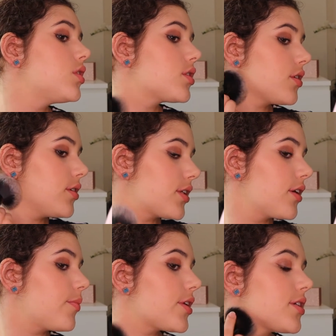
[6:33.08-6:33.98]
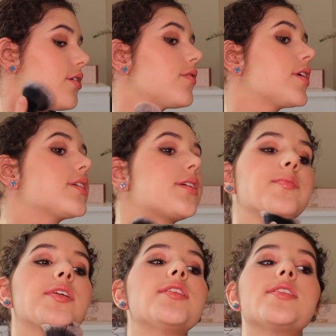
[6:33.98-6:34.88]
Just going to give myself like
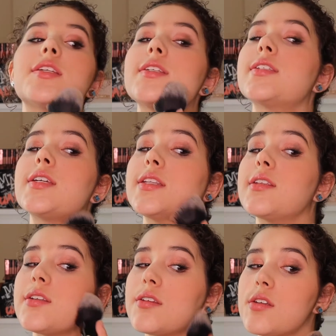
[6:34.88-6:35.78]
some consistent